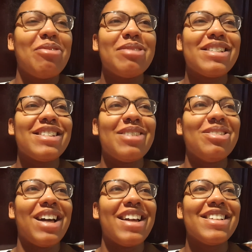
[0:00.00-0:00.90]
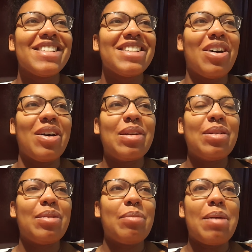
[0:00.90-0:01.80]
was so nice
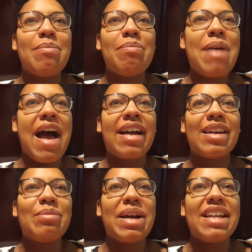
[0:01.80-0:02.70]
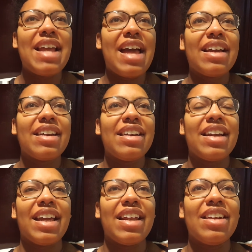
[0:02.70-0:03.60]
on my back and my neck,
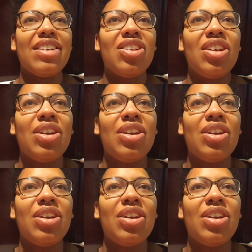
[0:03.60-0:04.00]
and